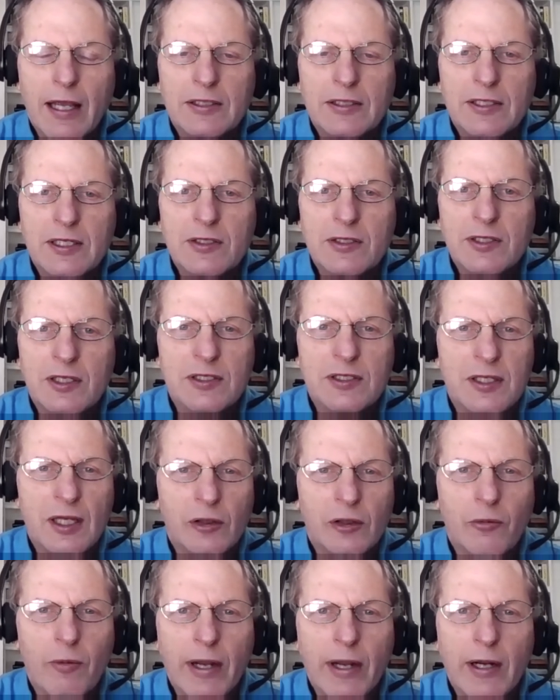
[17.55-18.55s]
this
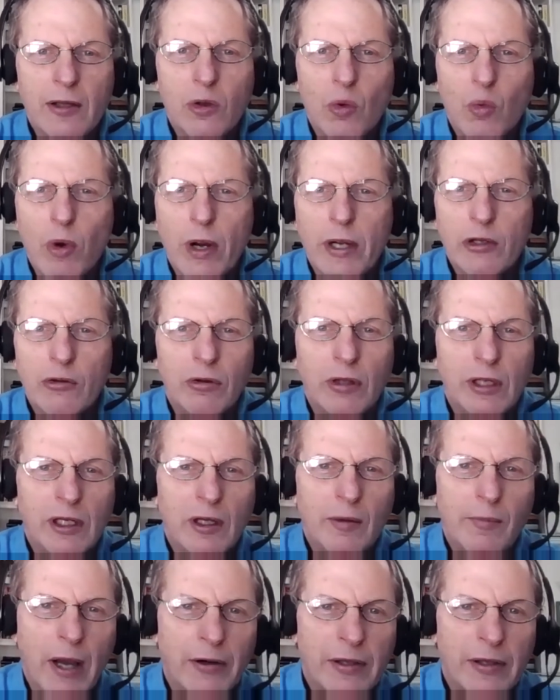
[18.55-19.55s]
accelerated the way you think
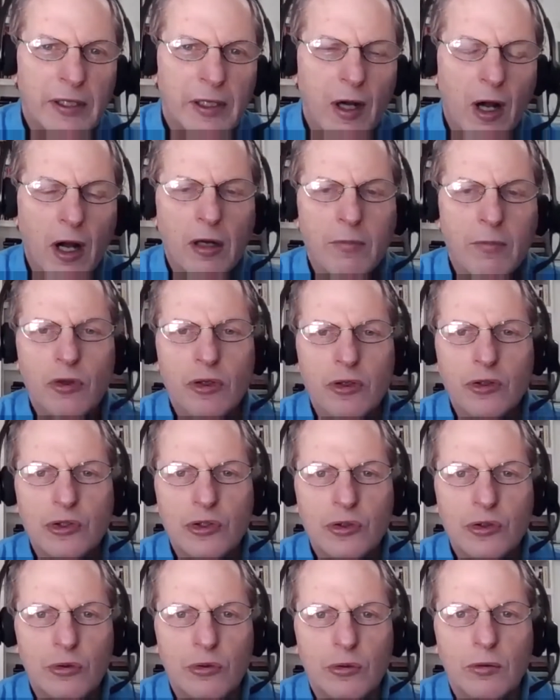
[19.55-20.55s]
about
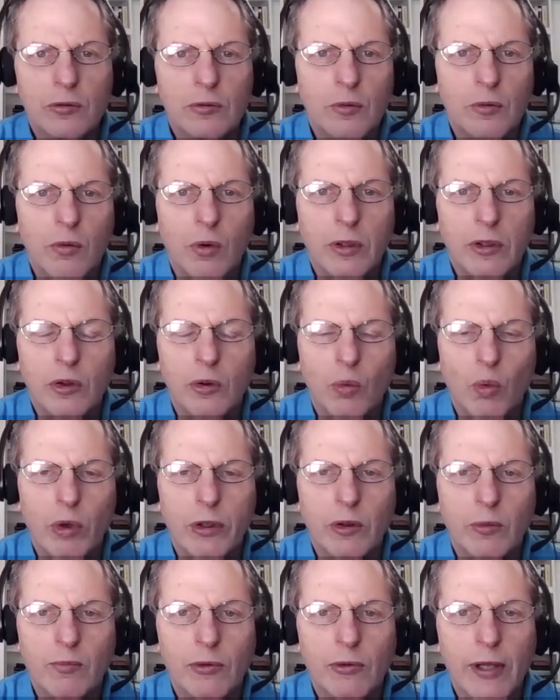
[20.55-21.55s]
e-commerce or what
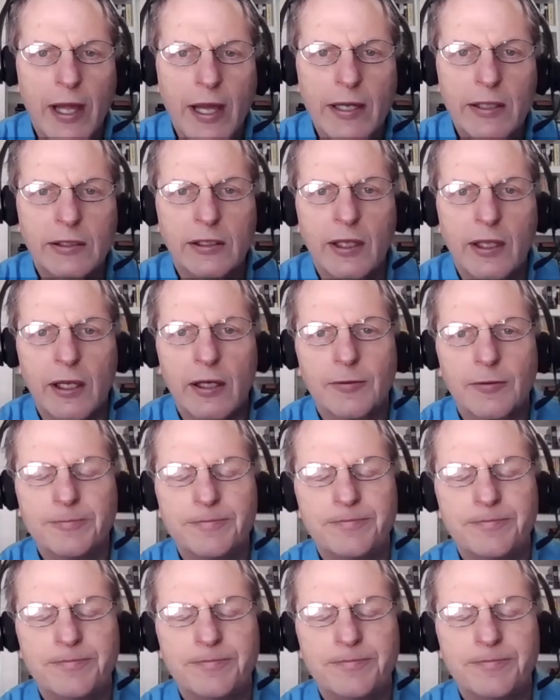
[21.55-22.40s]
you're planning there?